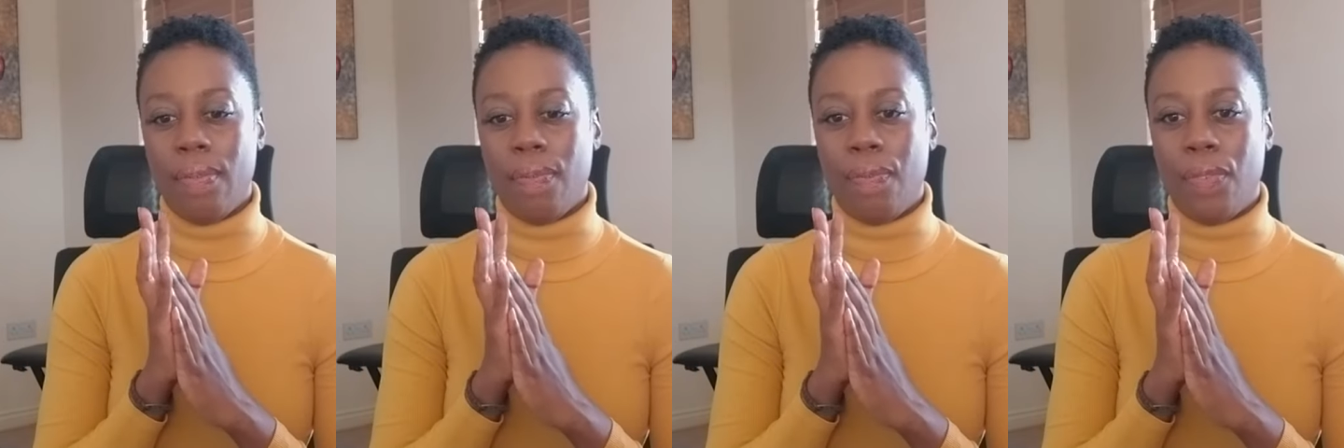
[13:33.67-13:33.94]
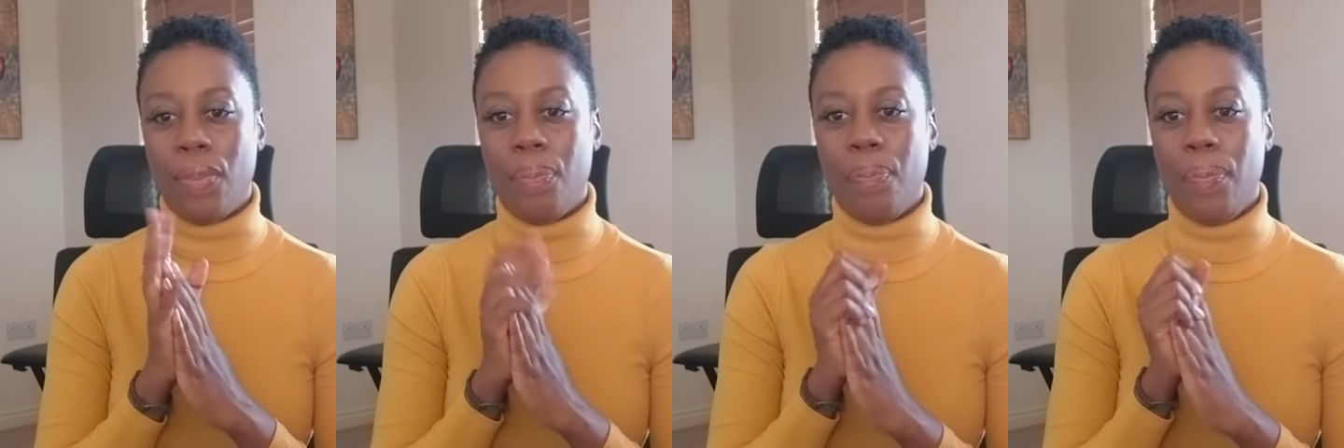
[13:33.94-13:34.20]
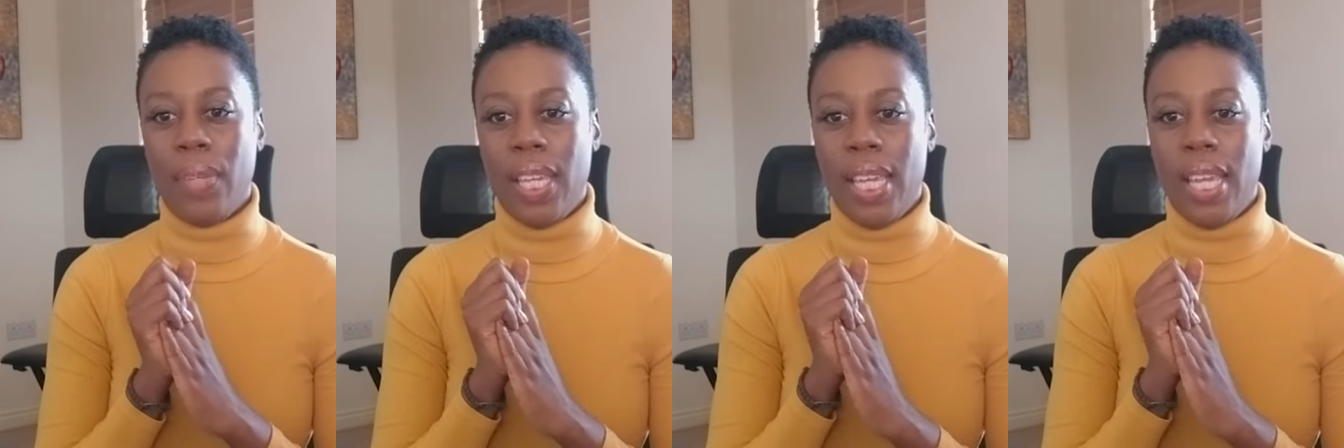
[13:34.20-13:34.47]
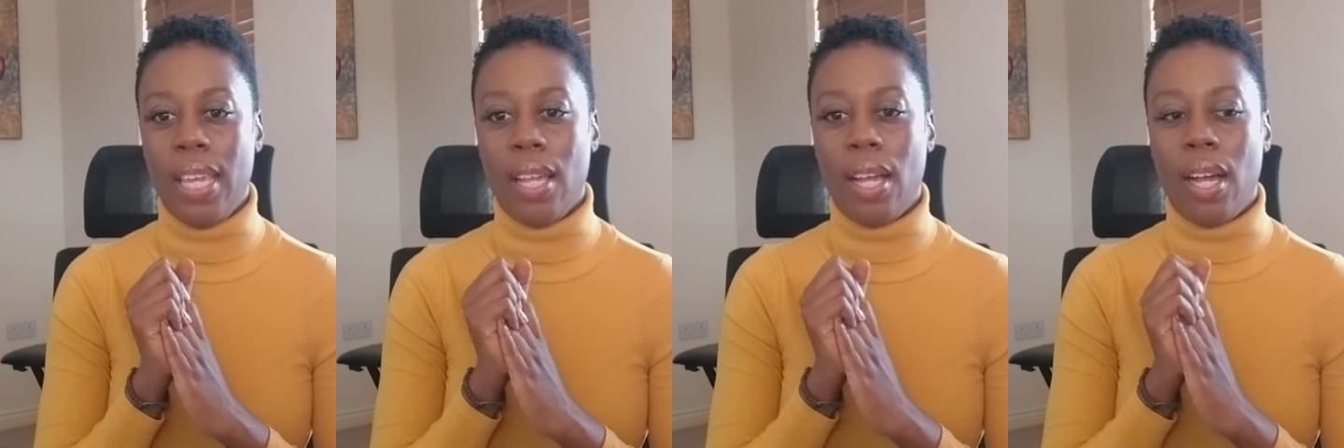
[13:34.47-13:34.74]
for
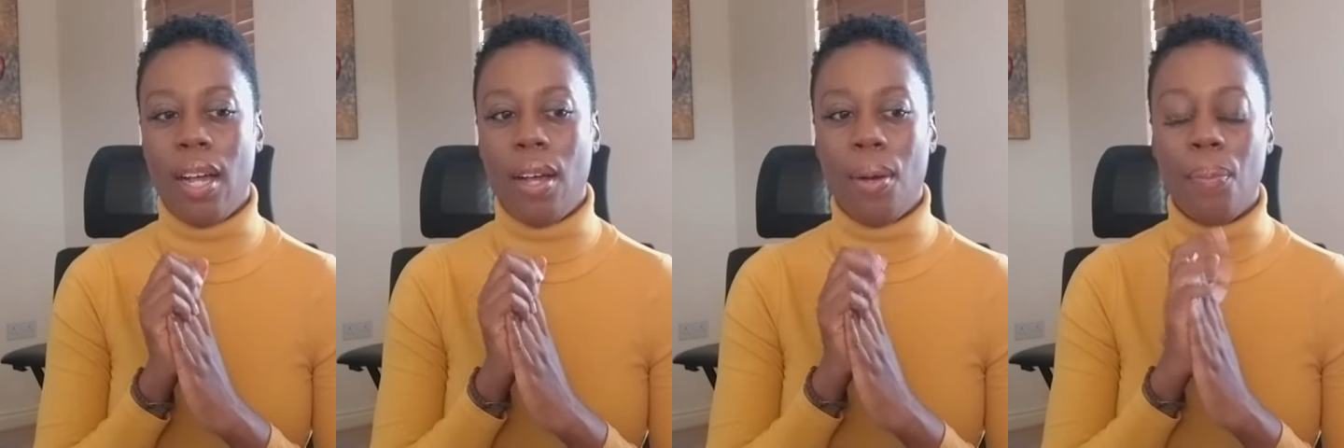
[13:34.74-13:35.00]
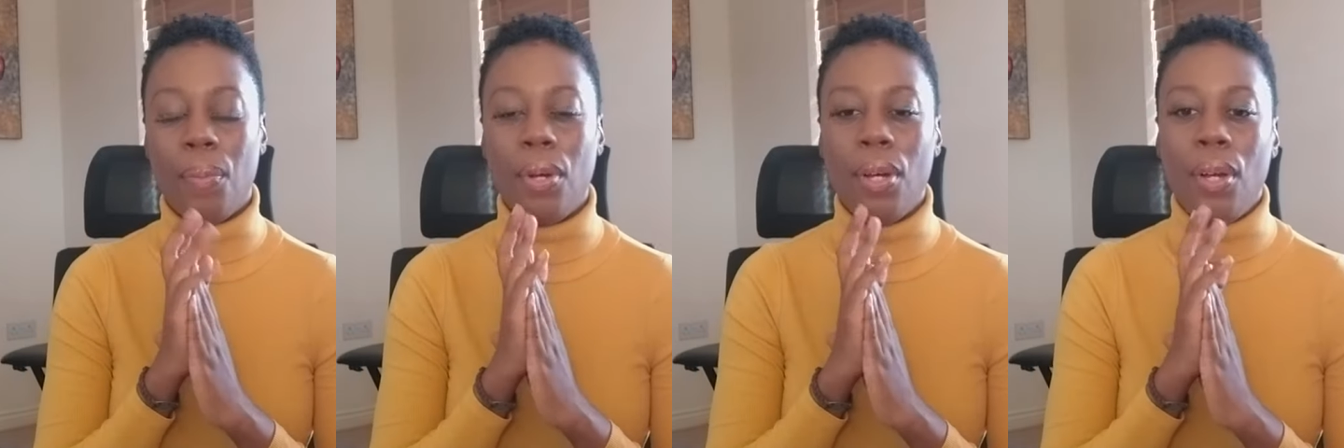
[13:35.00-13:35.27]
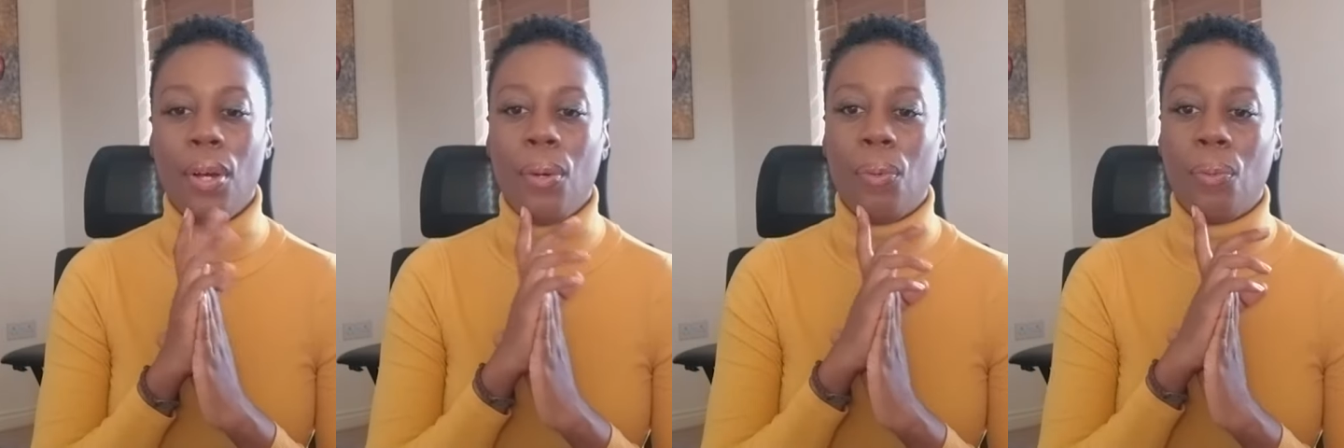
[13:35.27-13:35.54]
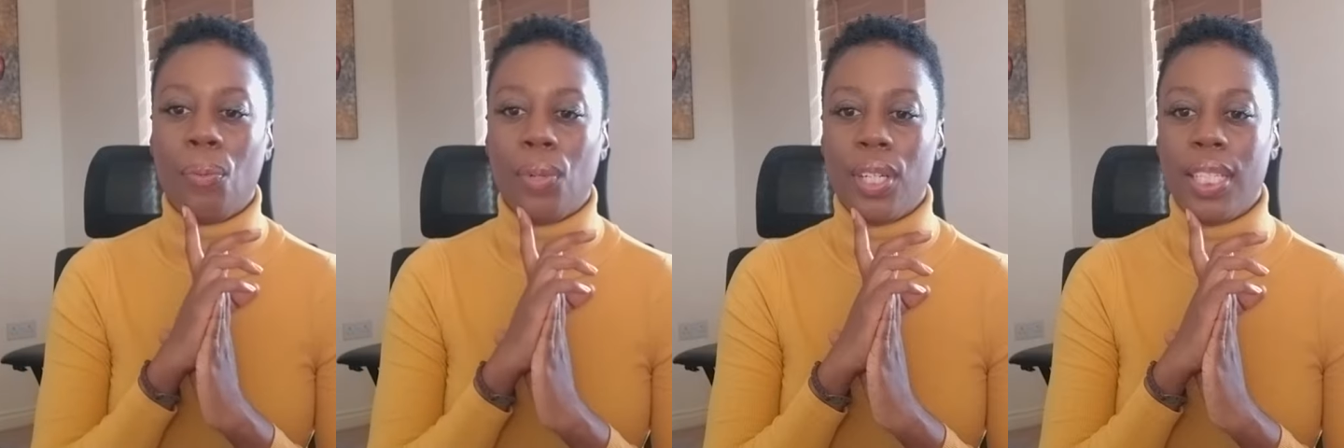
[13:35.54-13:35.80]
me um,
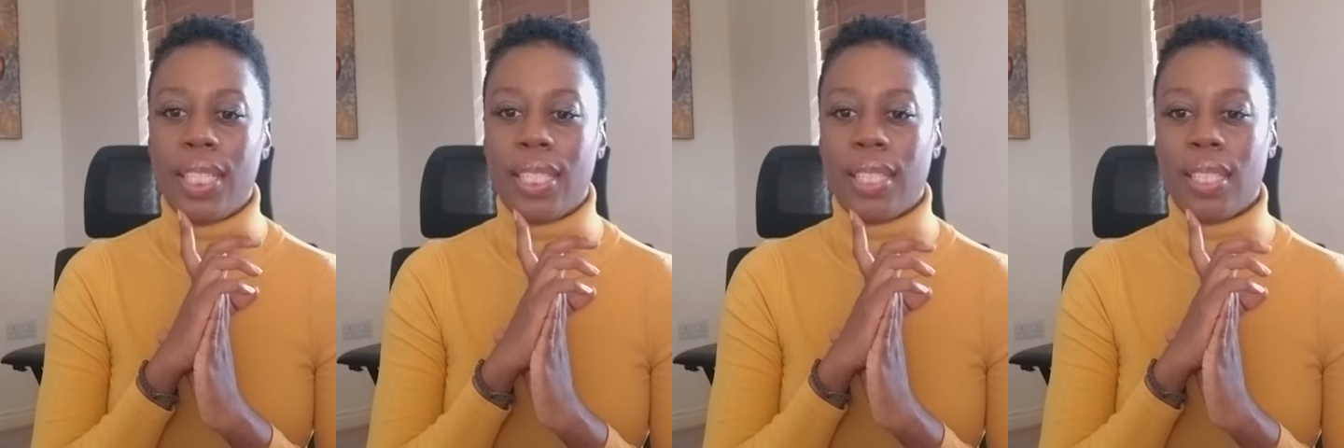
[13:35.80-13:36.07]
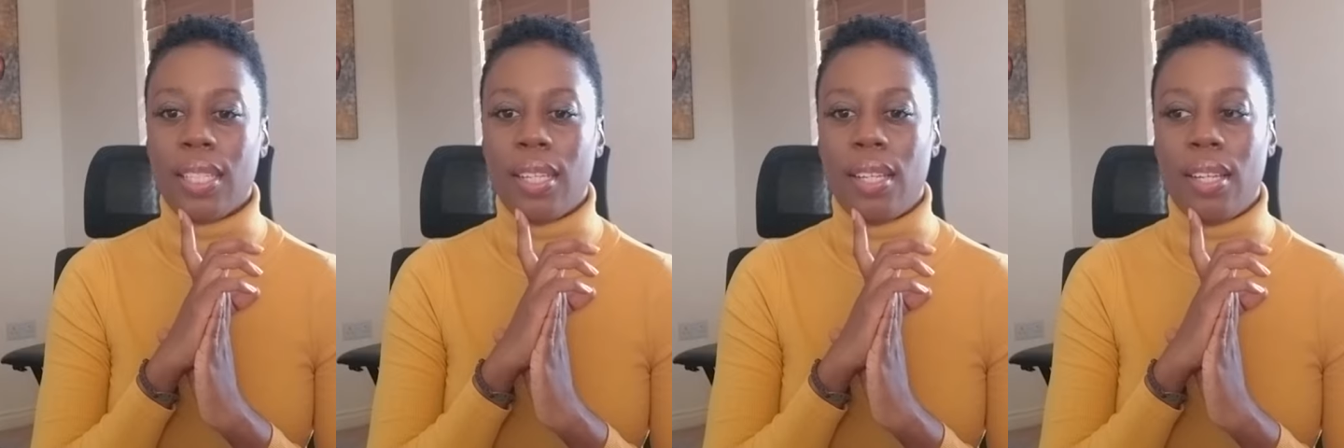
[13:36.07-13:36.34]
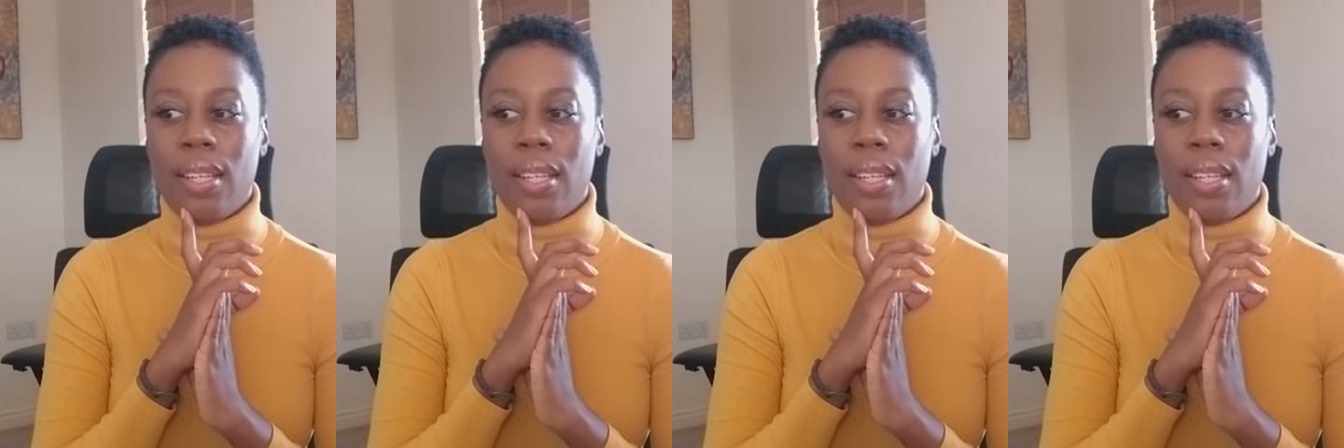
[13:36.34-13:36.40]
was